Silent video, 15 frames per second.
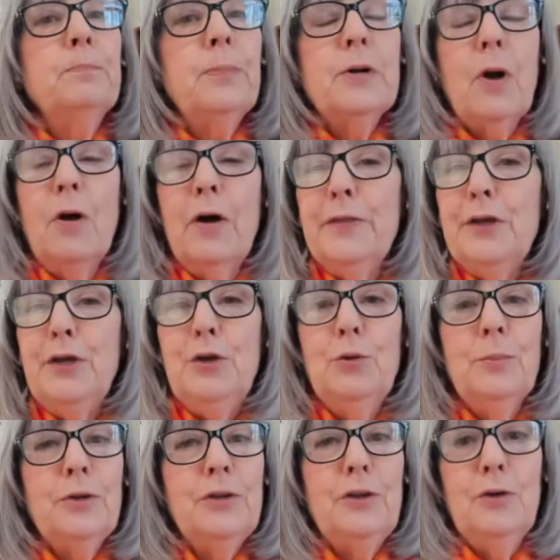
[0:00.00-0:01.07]
but on the
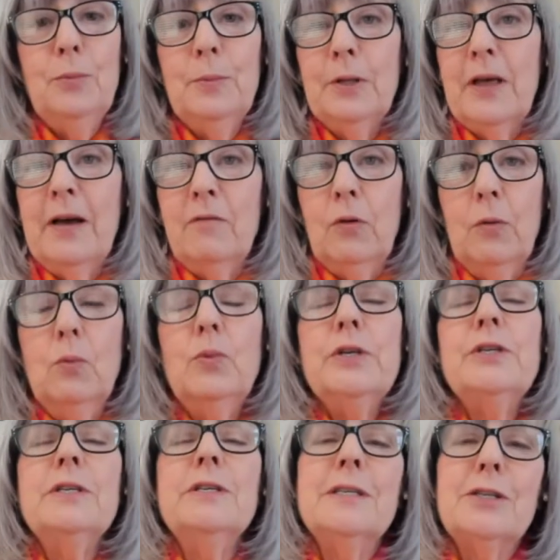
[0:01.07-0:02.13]
human to human level,
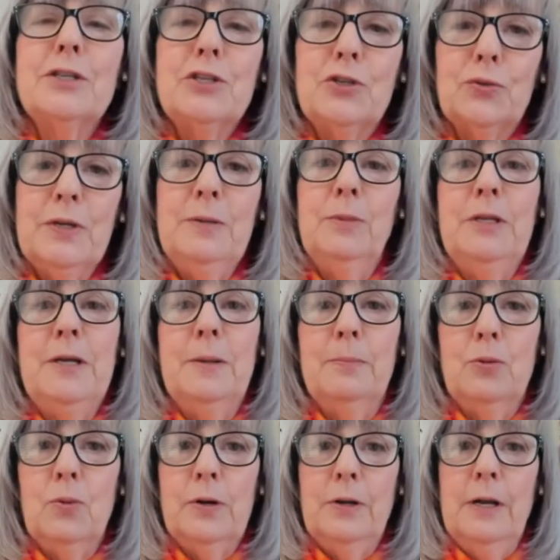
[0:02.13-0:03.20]
which is extremely
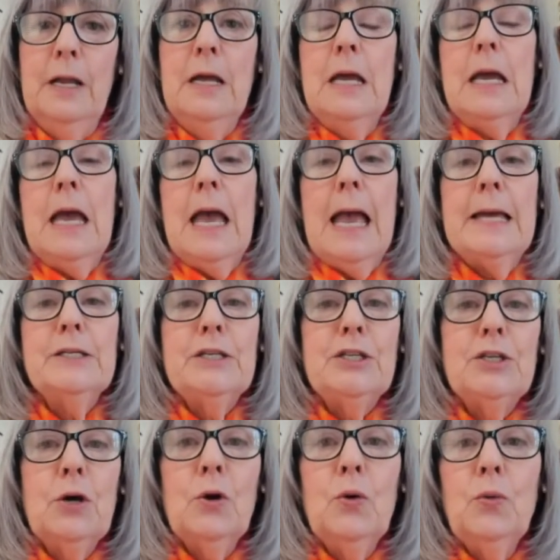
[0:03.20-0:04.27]
important. And
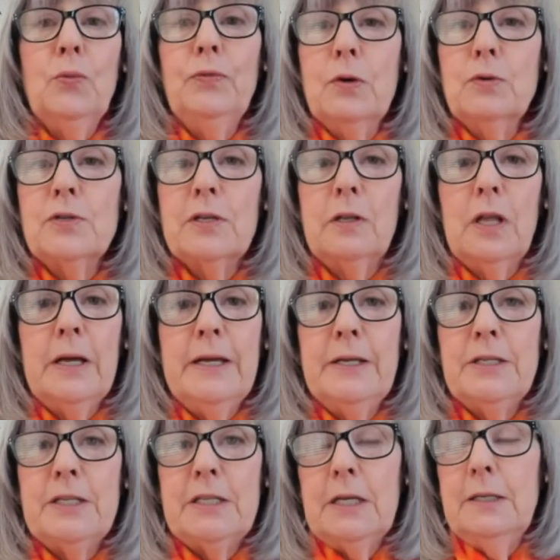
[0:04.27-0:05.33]
so those
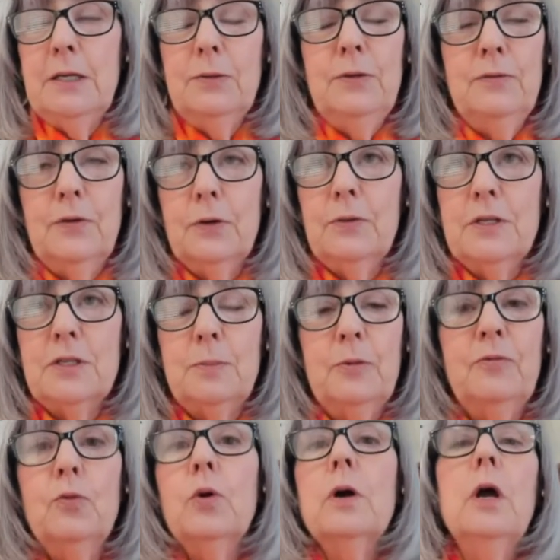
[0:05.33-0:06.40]
clients, I know you've heard this
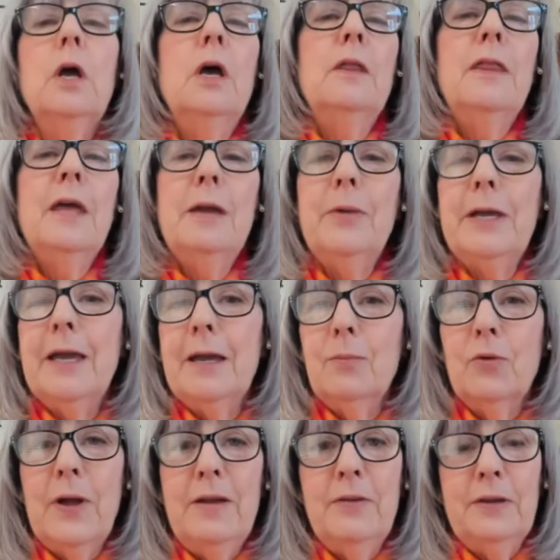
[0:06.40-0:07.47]
before, they
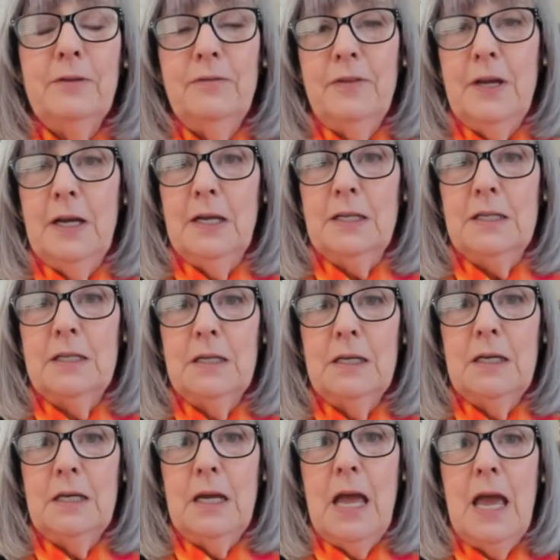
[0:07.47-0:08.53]
became raving fans.
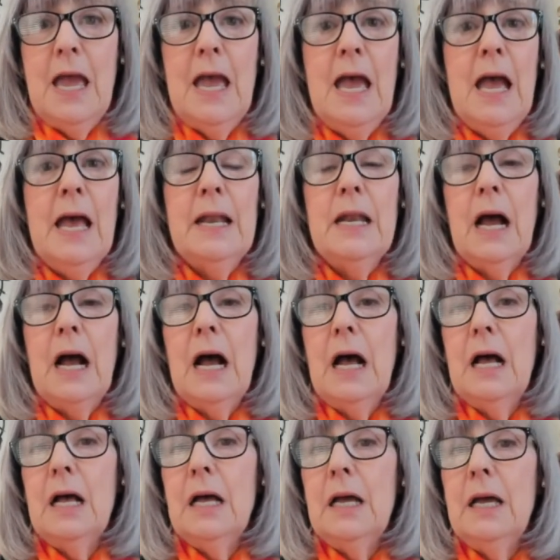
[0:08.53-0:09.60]
And
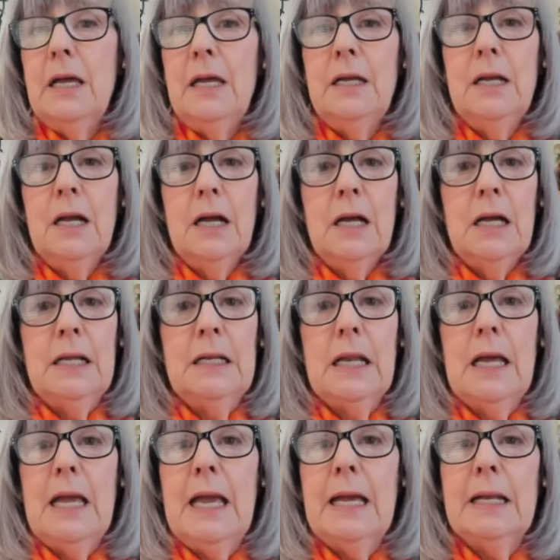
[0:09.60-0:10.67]
I got
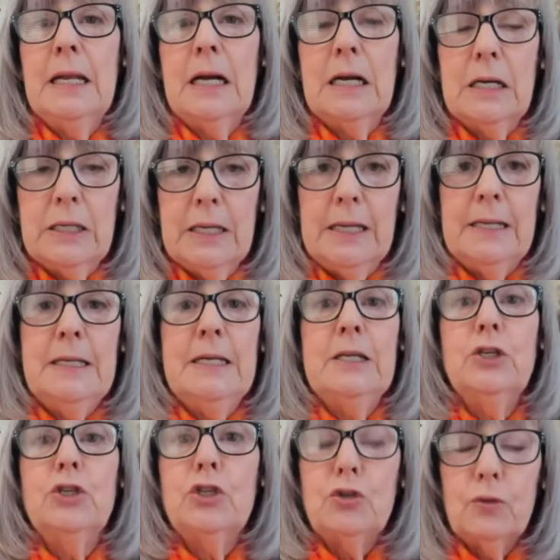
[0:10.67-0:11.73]
an
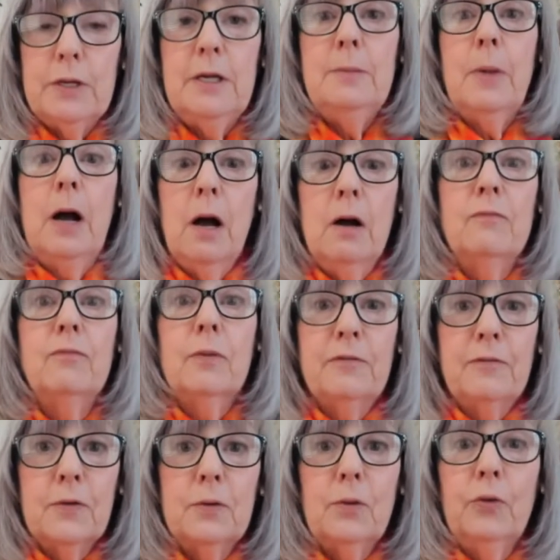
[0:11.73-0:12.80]
unending stream of
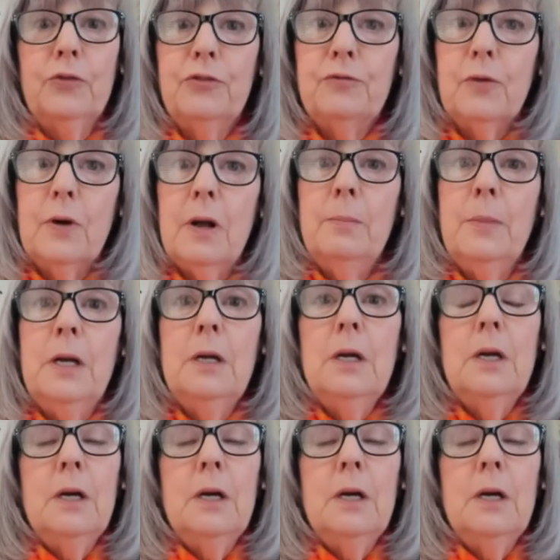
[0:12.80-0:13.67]
referrals from